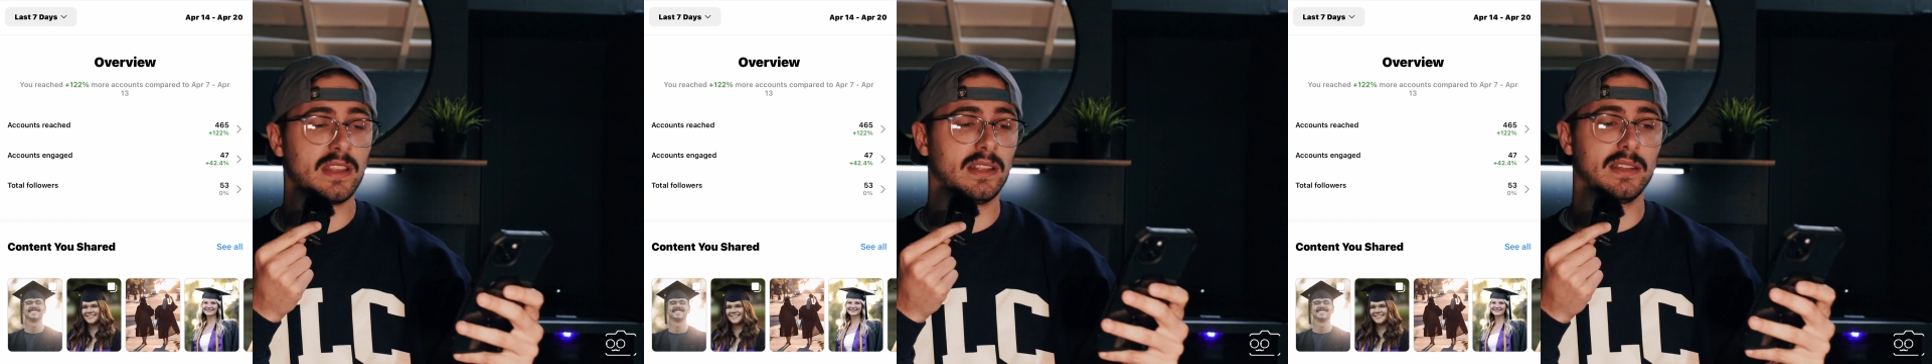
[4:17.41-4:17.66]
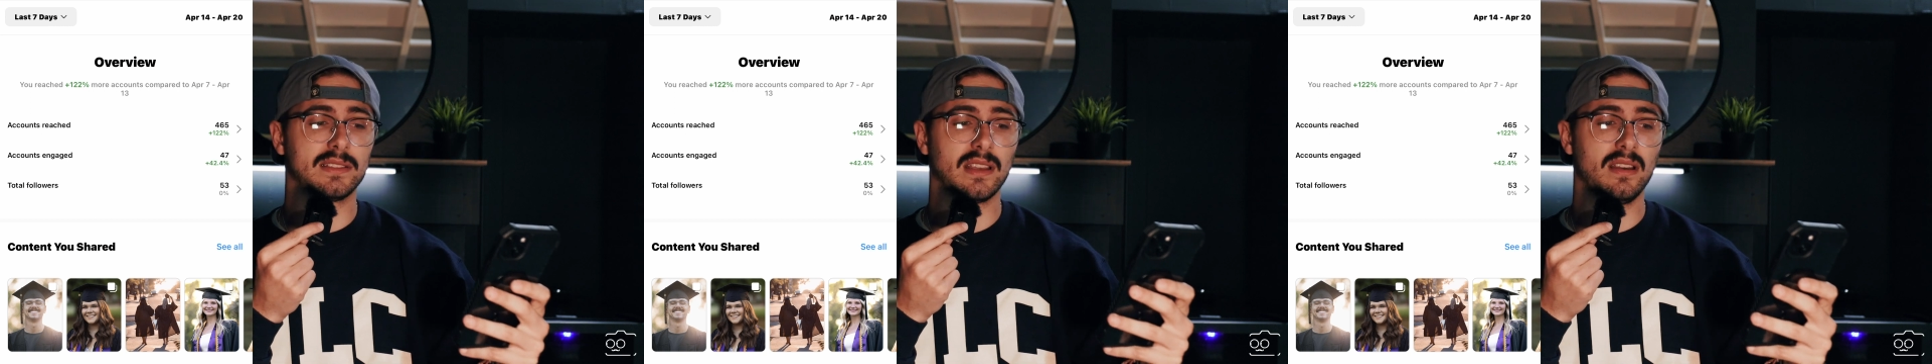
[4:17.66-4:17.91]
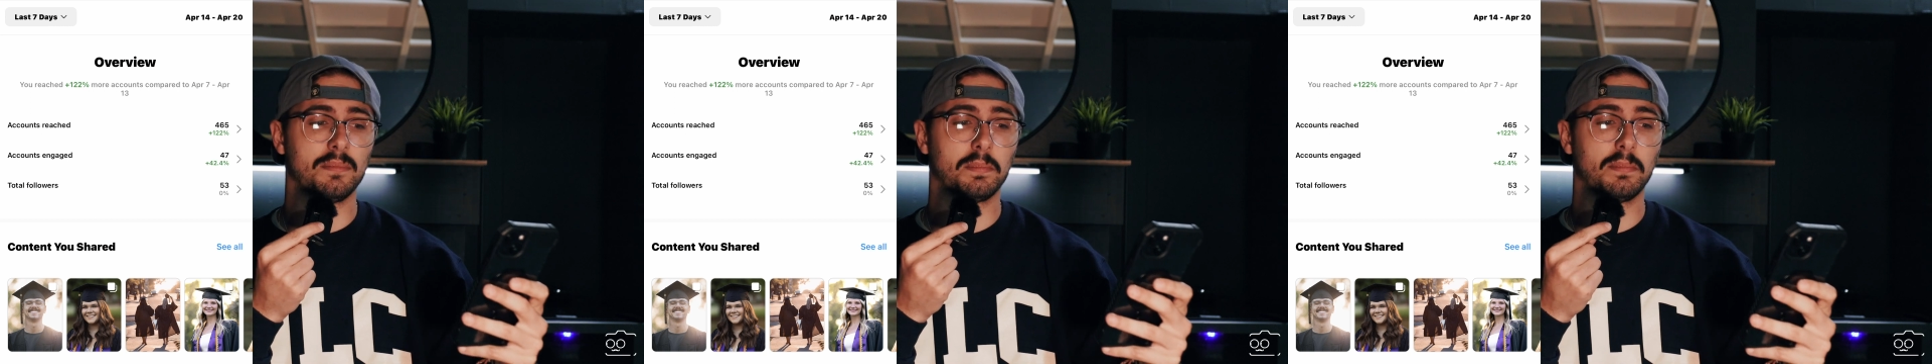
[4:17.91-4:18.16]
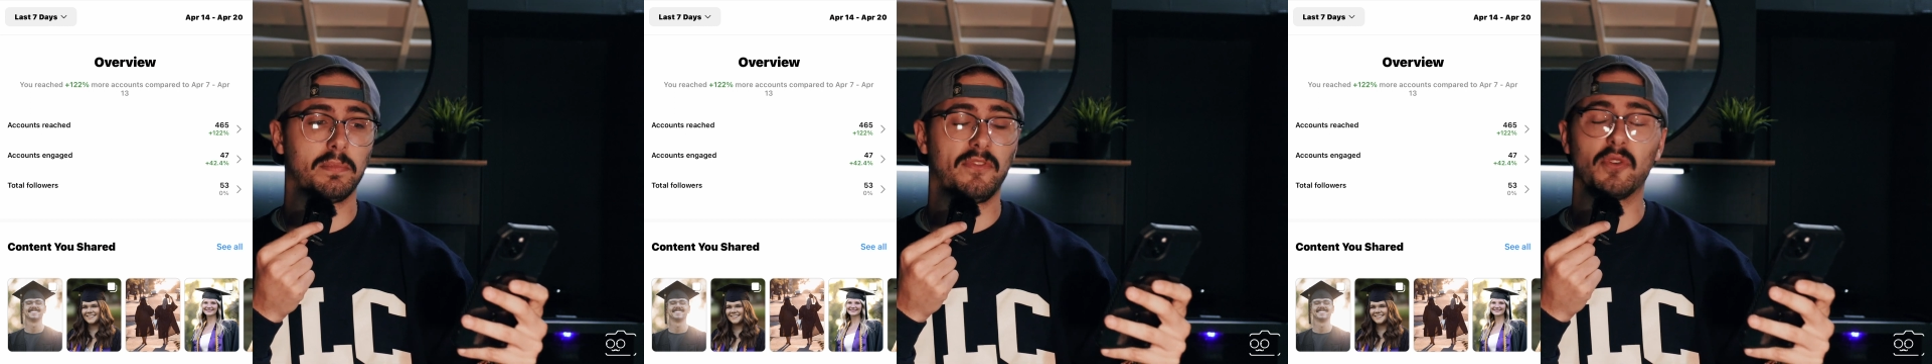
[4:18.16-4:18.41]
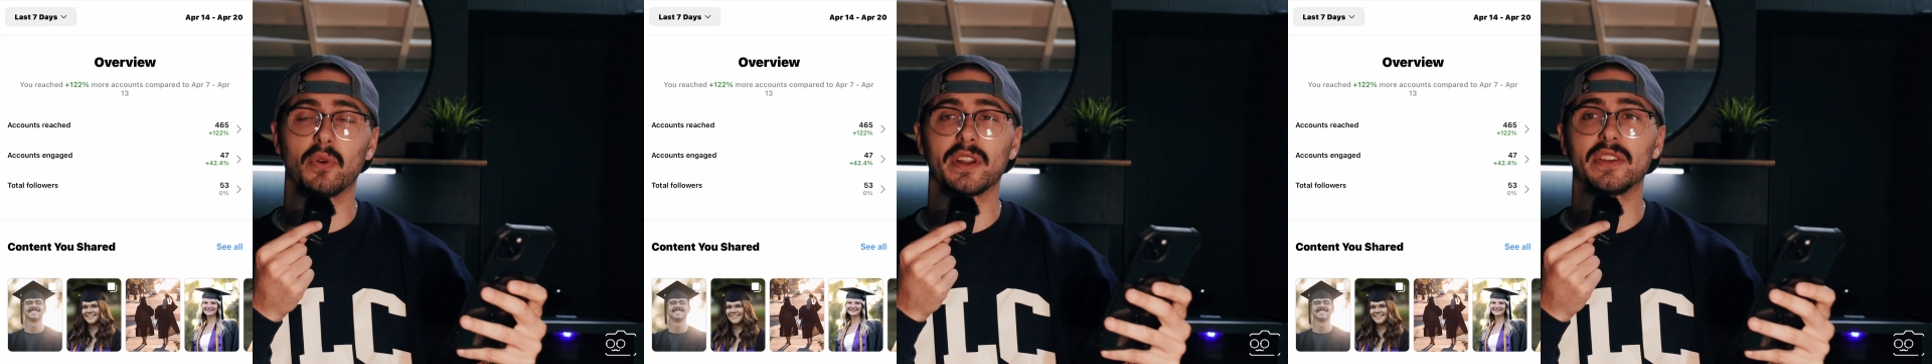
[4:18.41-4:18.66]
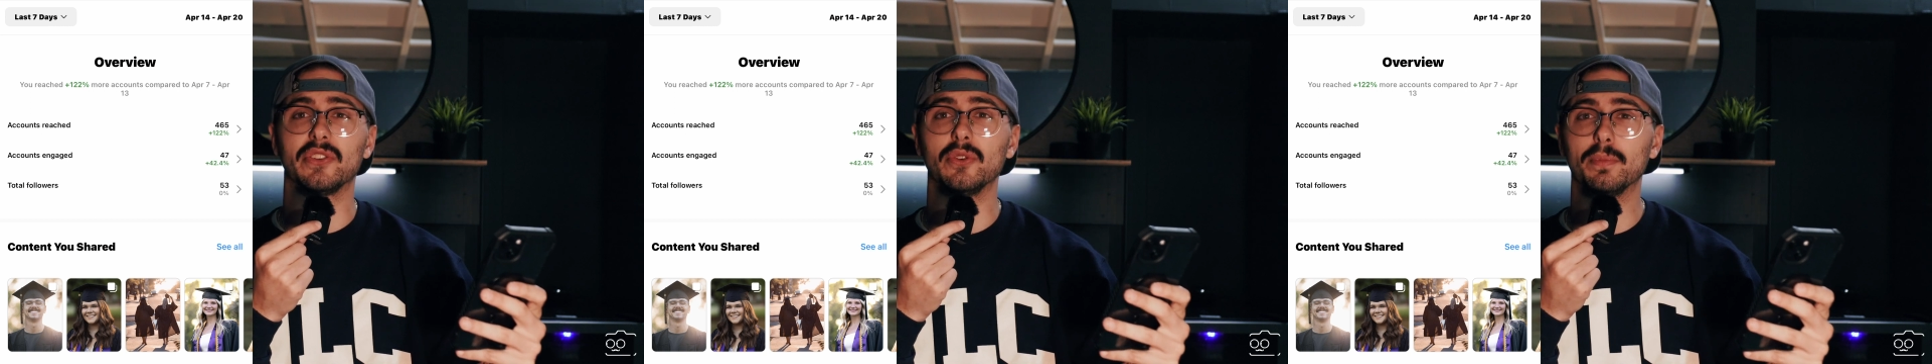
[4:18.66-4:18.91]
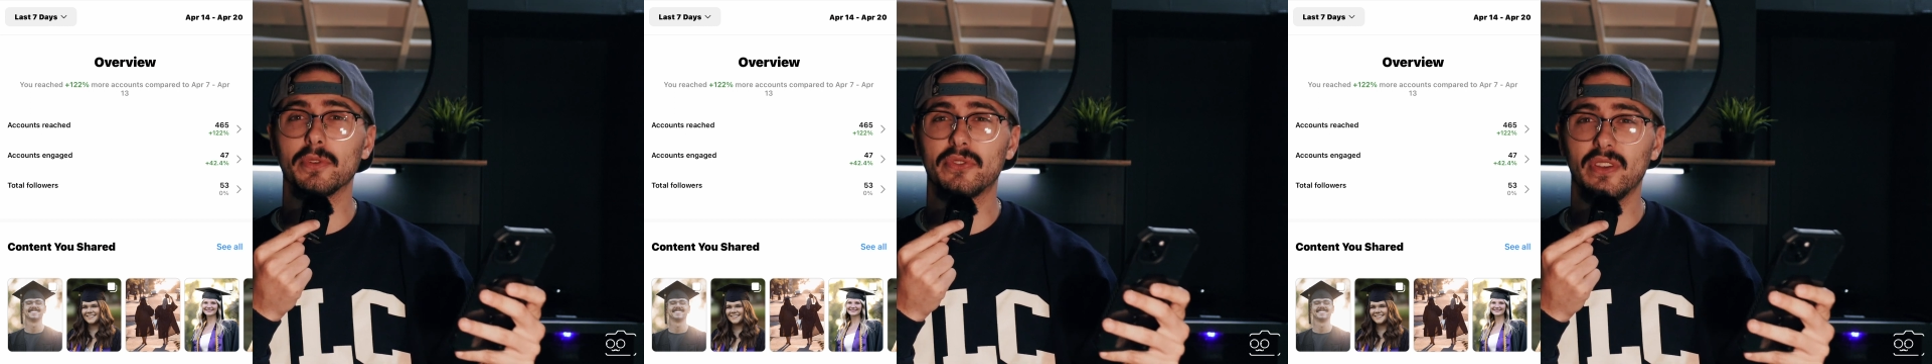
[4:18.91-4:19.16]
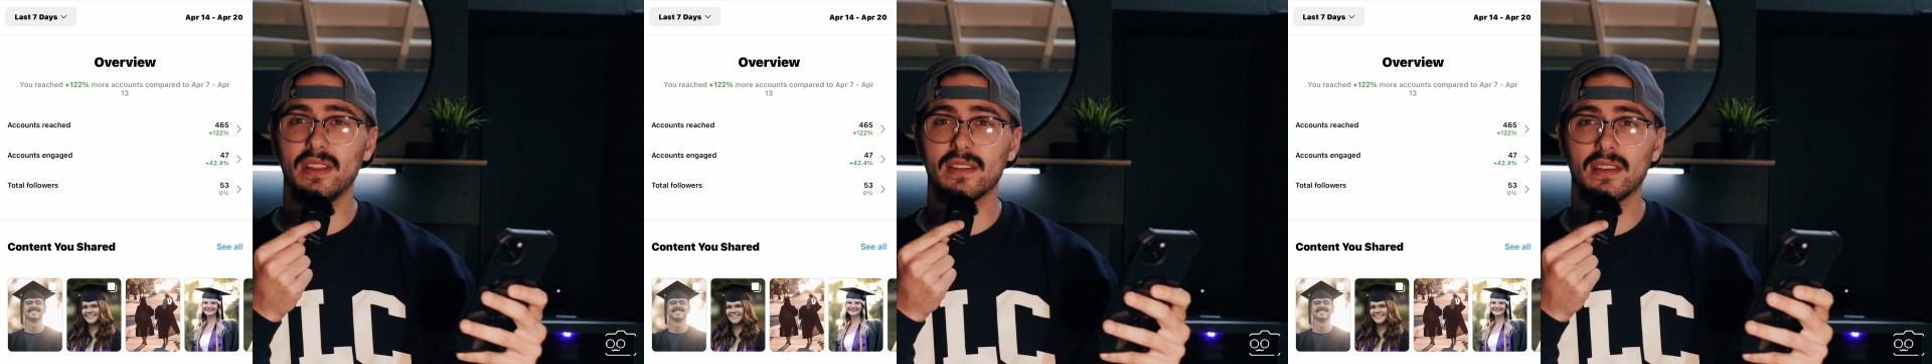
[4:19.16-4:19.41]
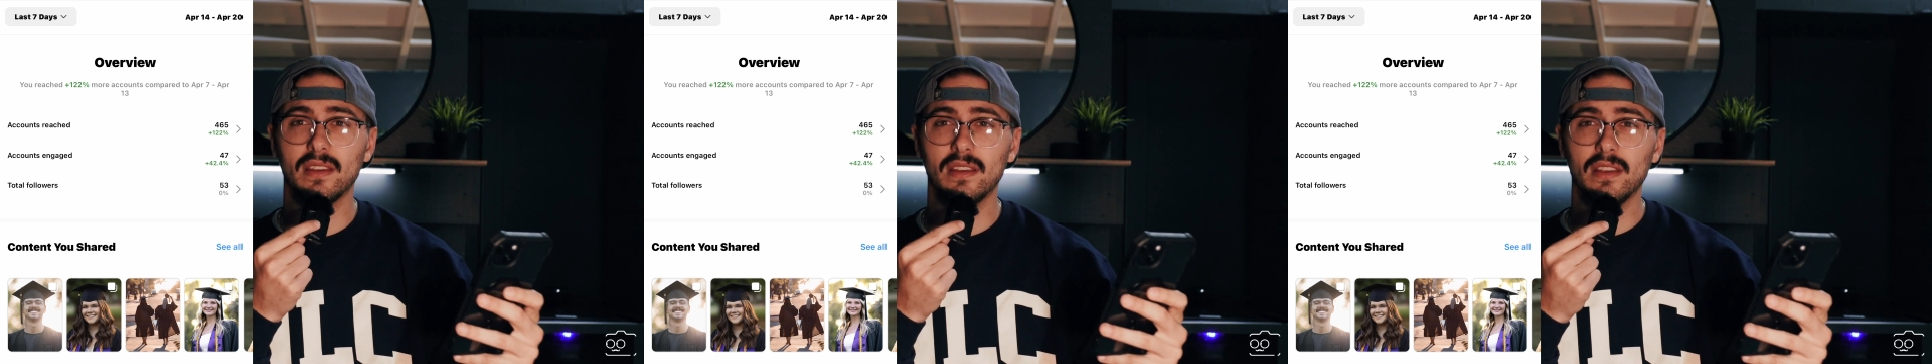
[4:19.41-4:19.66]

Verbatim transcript: it's up 42%.